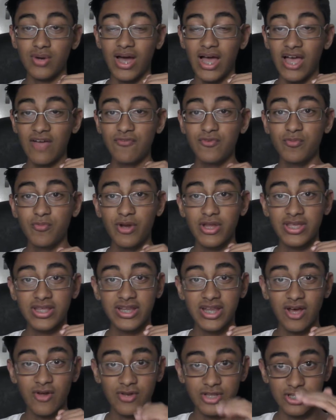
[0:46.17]
I have to break it
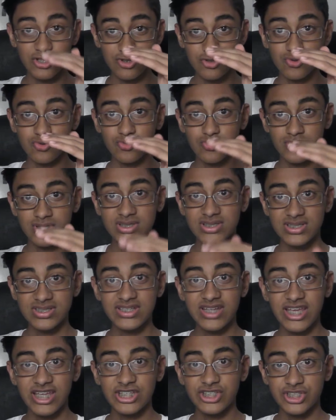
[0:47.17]
down into
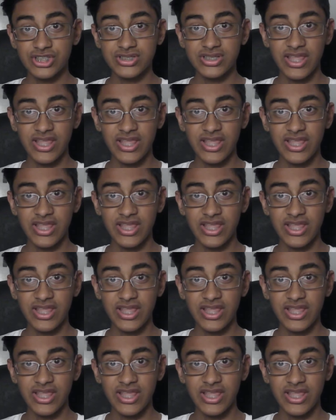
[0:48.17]
stages.